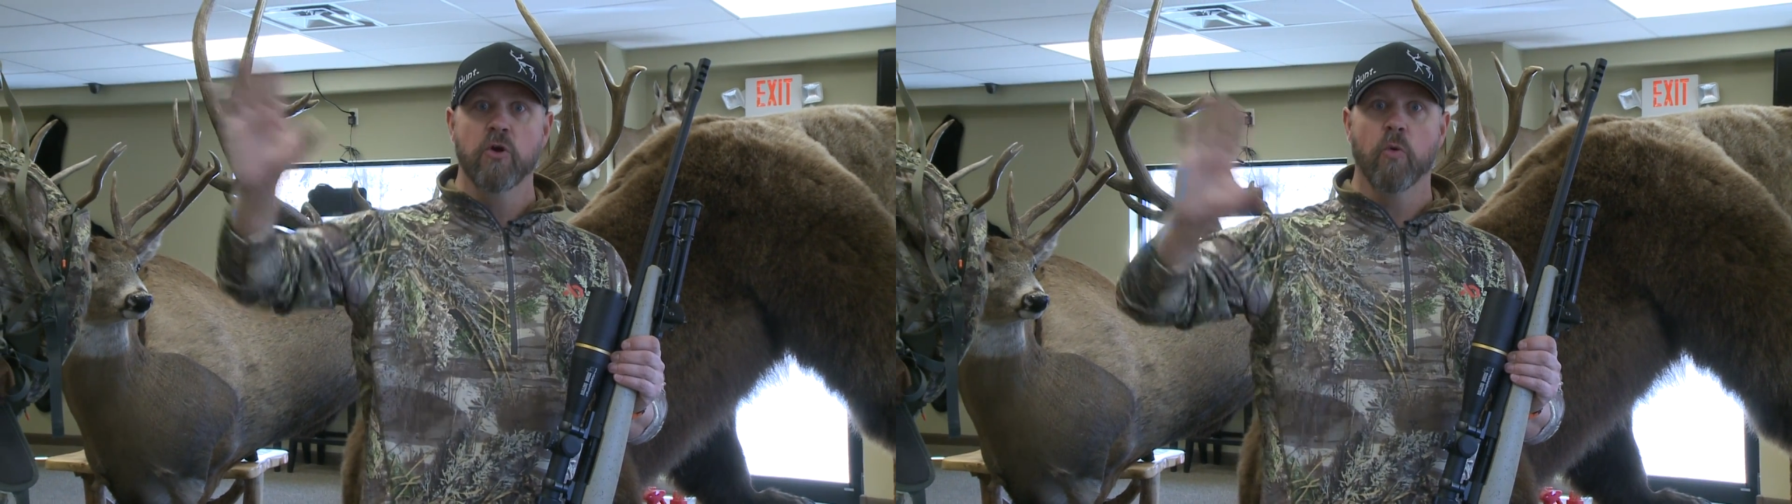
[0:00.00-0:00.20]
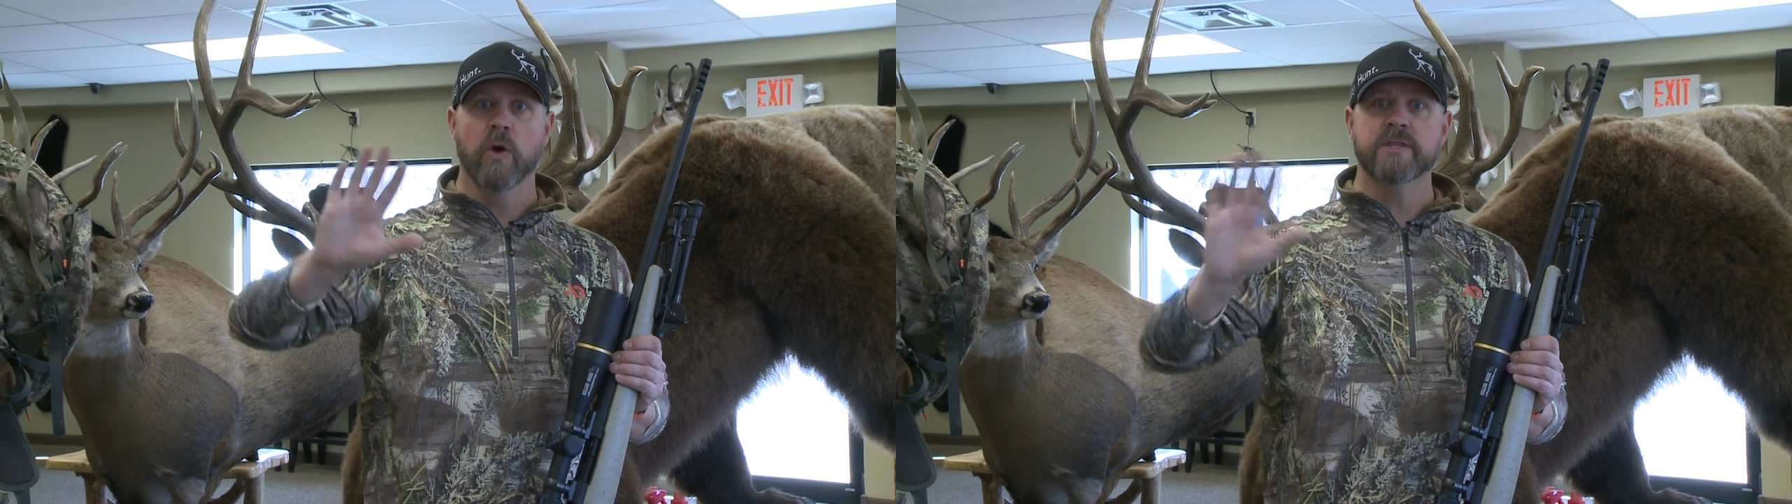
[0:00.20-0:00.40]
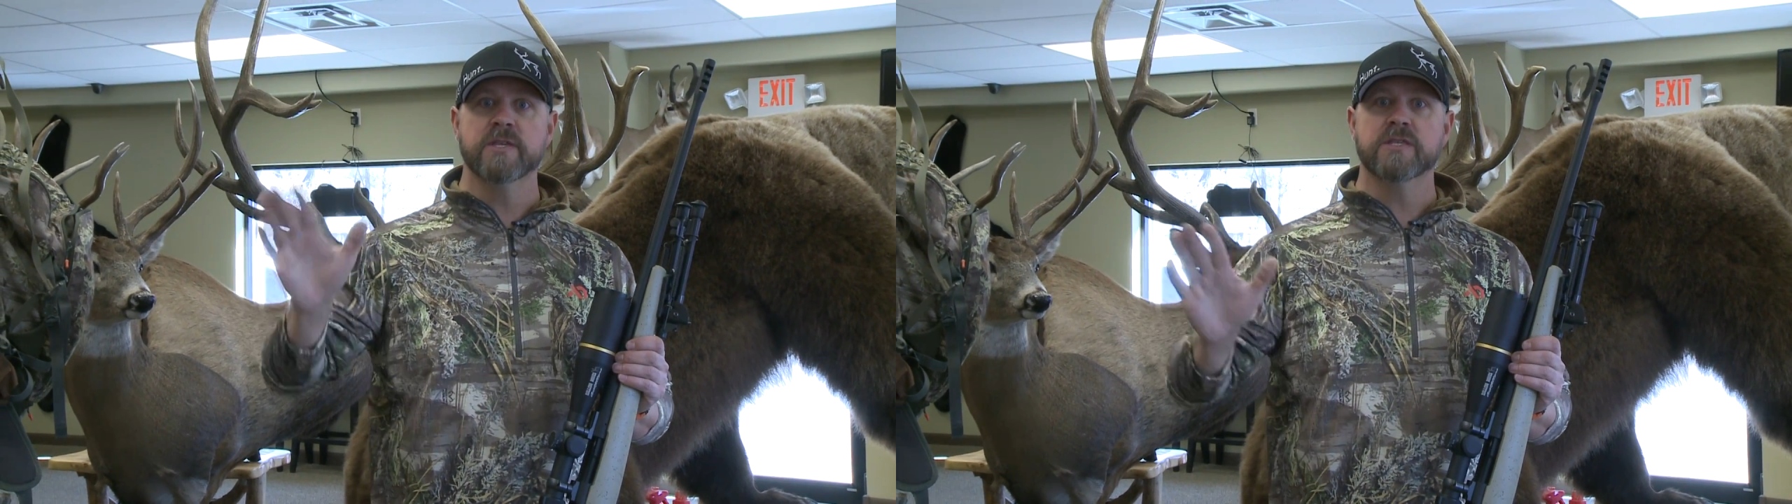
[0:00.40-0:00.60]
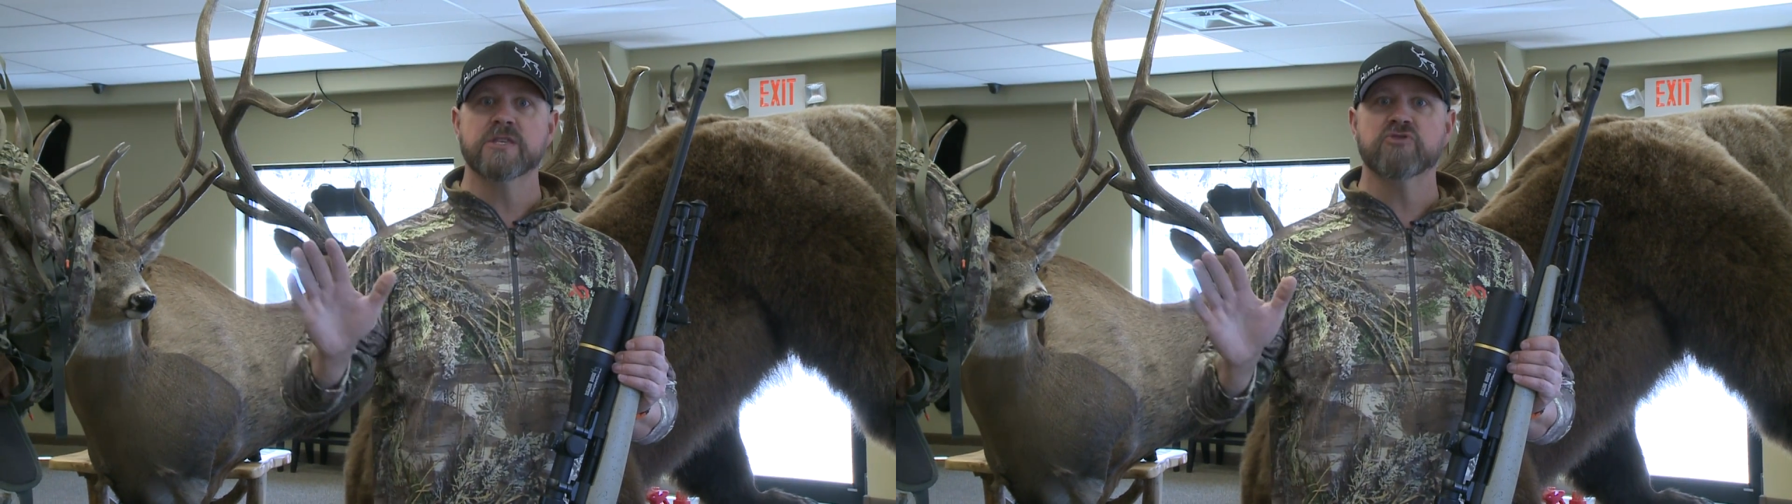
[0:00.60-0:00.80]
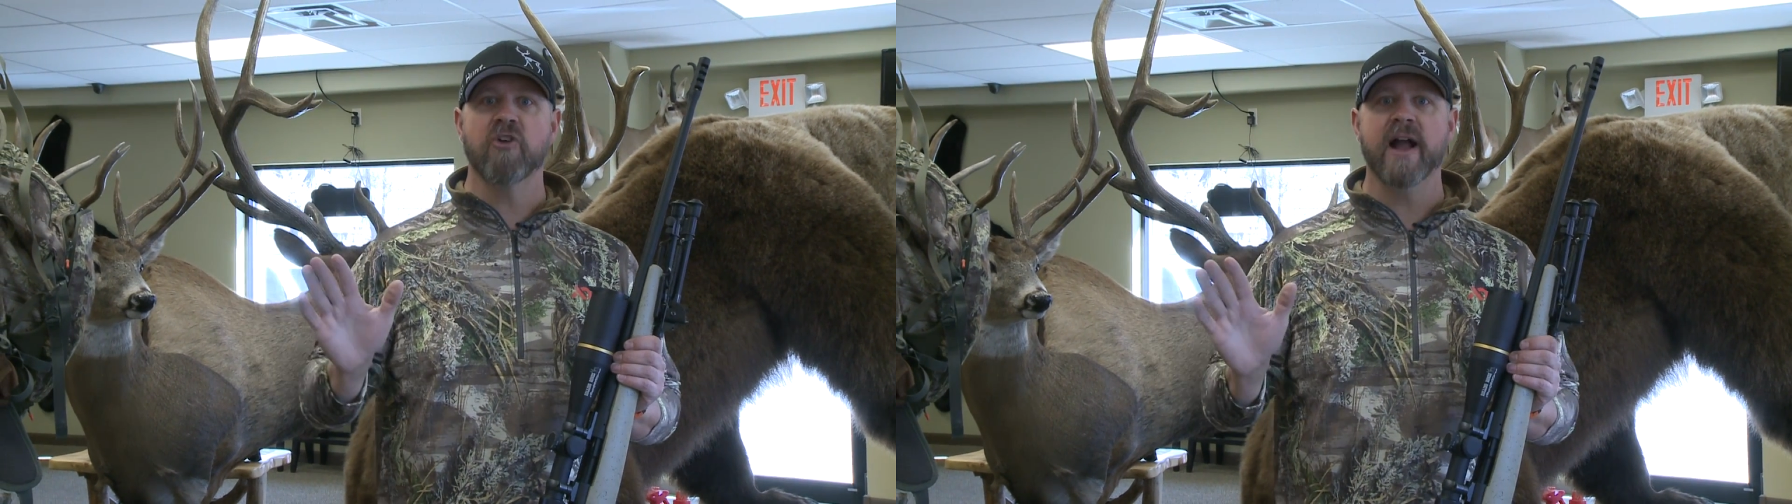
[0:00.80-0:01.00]
Once it's
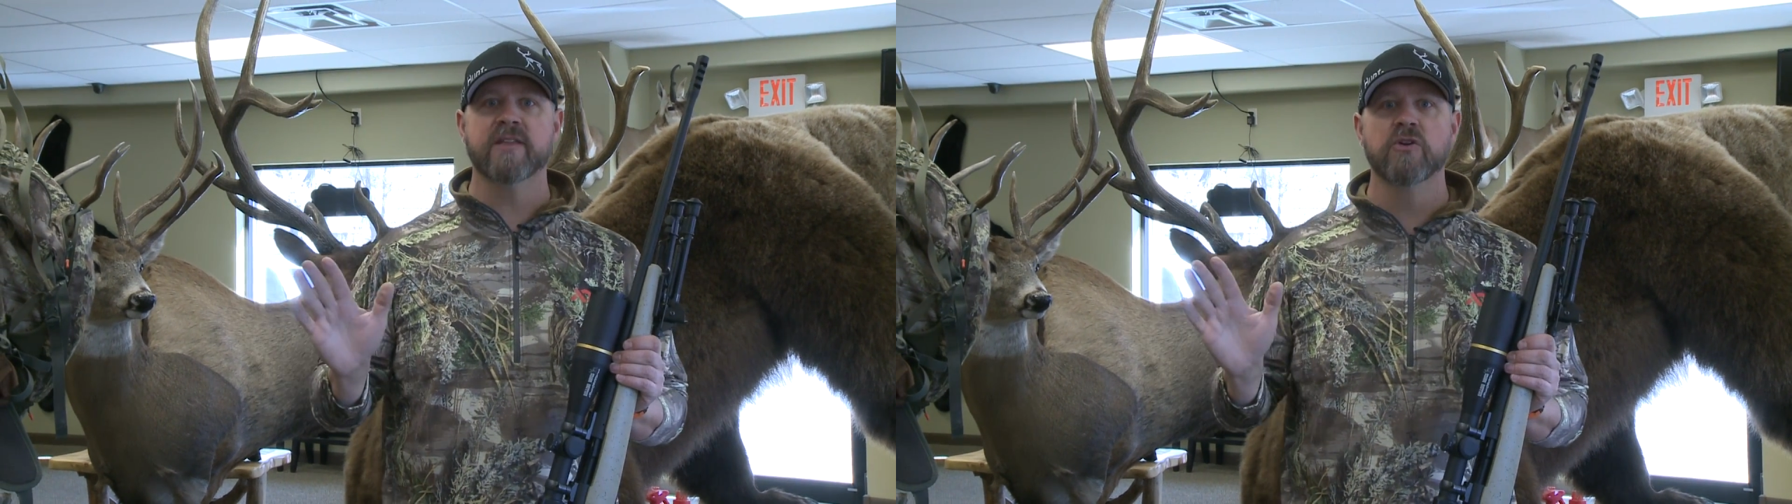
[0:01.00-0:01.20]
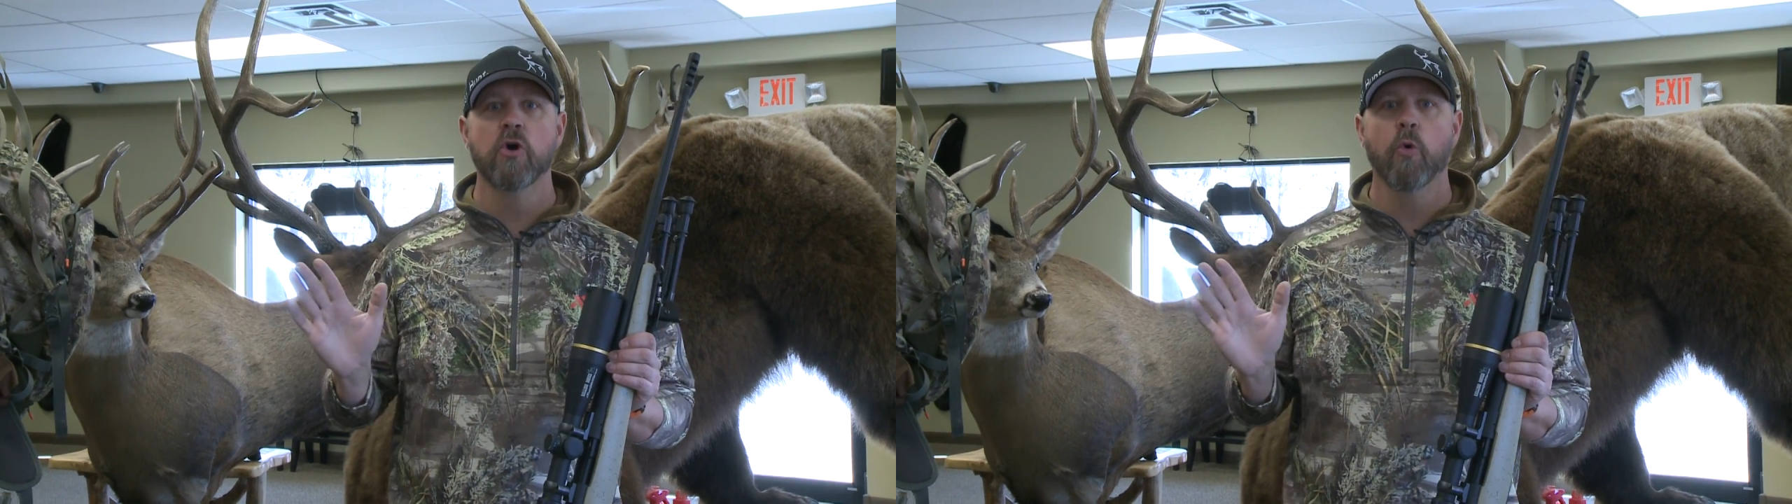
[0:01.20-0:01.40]
distracted,